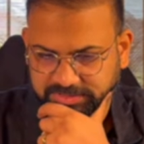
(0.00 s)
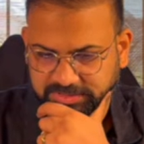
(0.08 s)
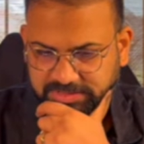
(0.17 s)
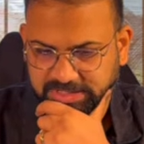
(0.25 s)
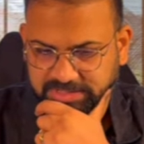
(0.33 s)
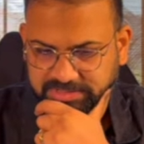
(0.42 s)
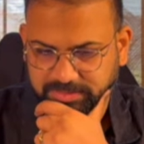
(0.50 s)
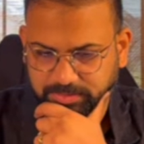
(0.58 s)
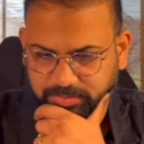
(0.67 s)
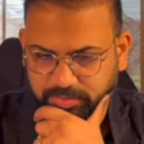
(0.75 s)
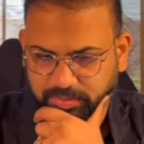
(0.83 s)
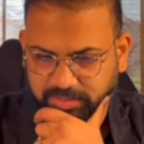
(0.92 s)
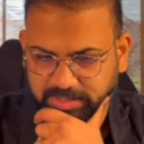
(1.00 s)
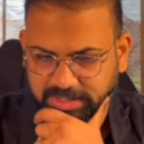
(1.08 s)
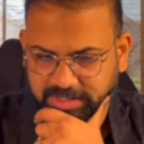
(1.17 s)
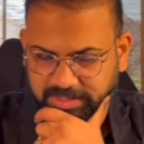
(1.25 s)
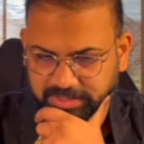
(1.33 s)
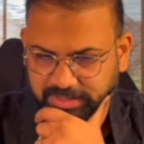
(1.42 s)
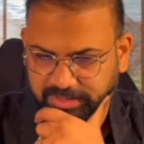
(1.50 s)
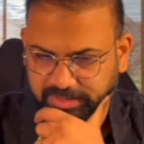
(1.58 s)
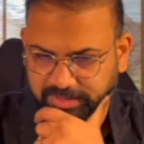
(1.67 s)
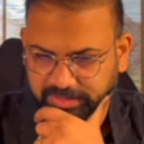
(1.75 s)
This has the mood that I need,